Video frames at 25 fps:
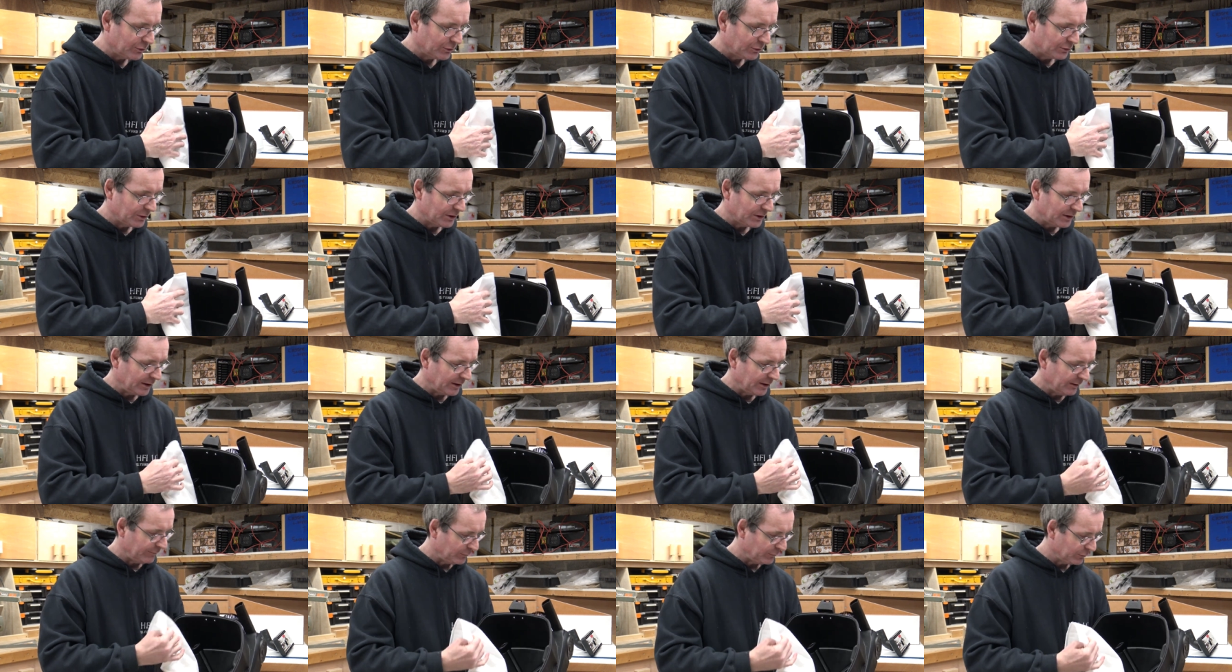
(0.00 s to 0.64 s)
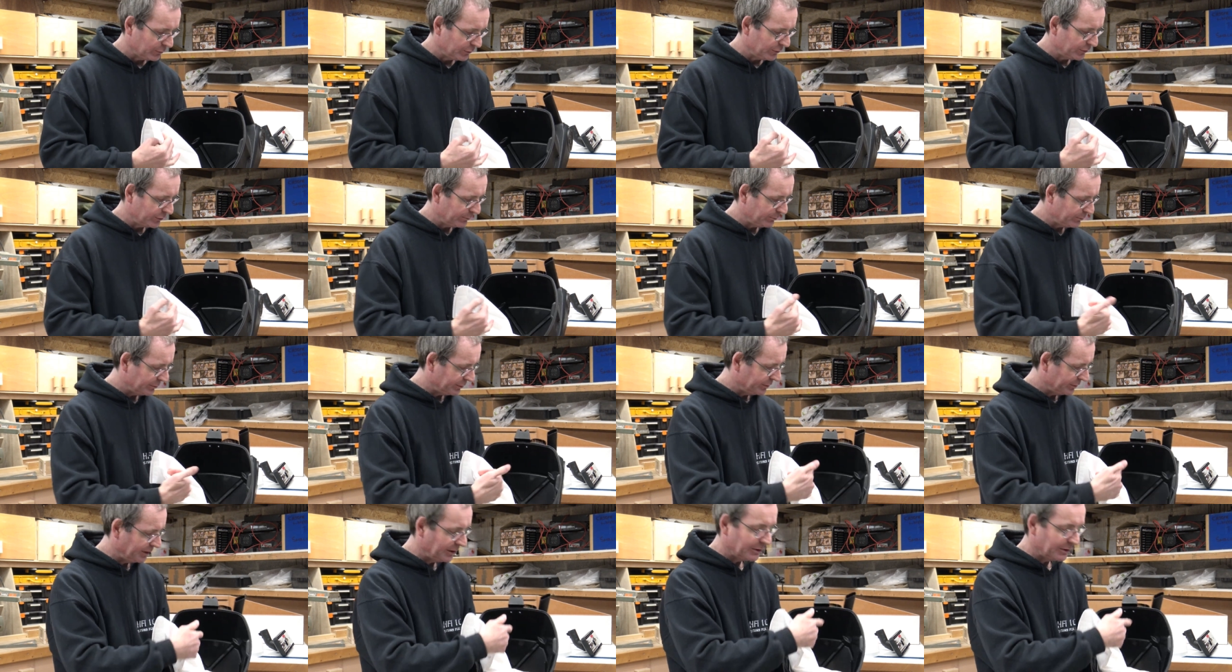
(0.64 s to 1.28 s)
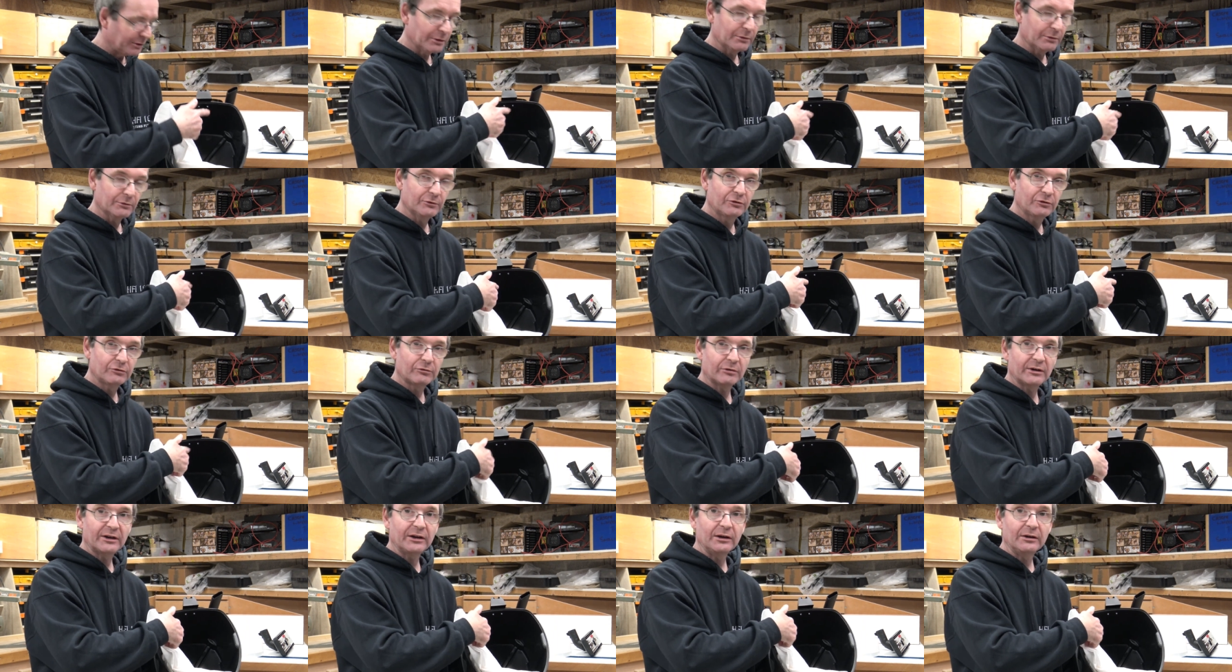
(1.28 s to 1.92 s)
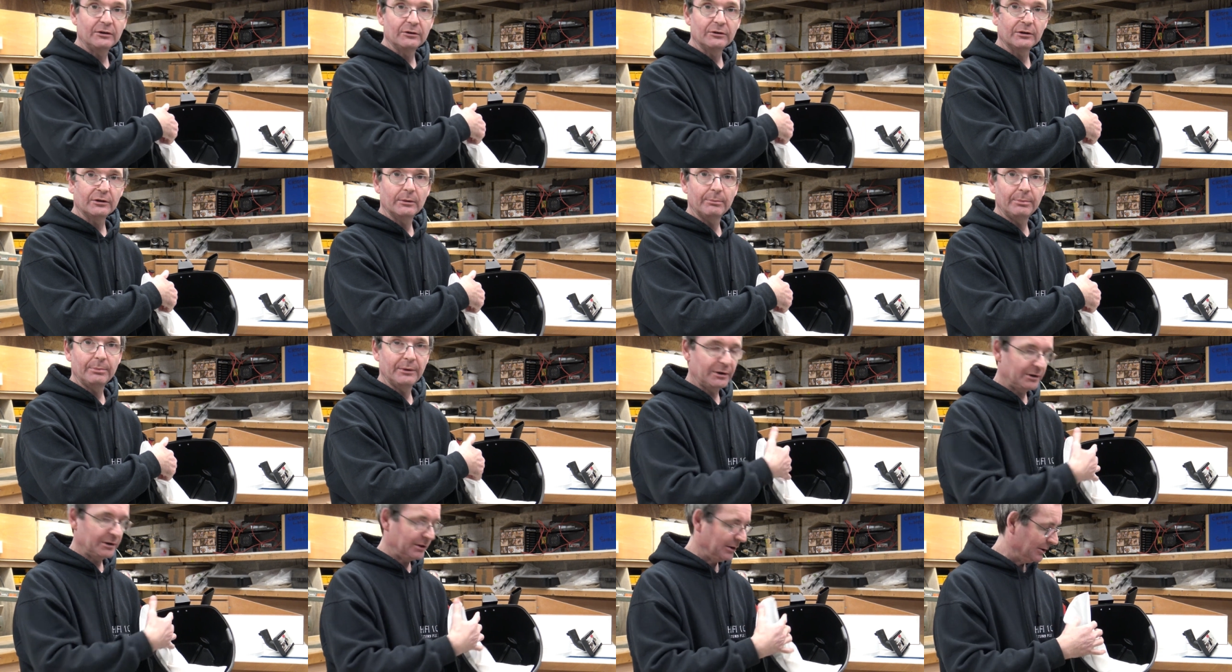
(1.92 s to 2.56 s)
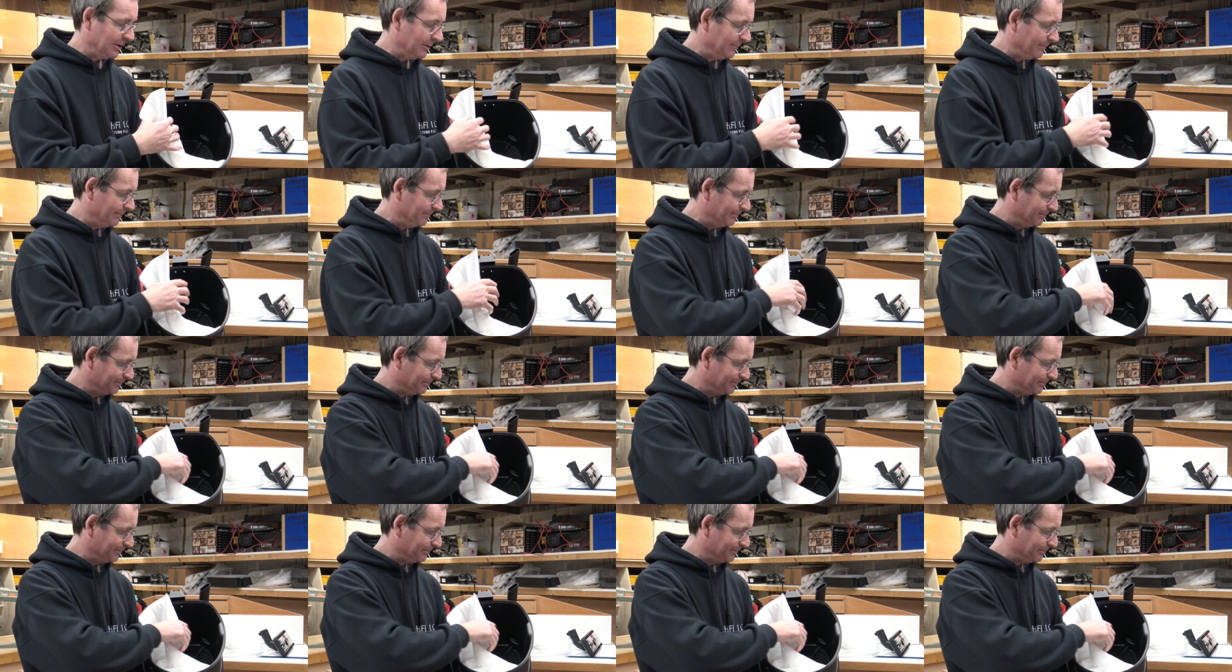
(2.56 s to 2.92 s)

you can have all the debris going straight into the bucket.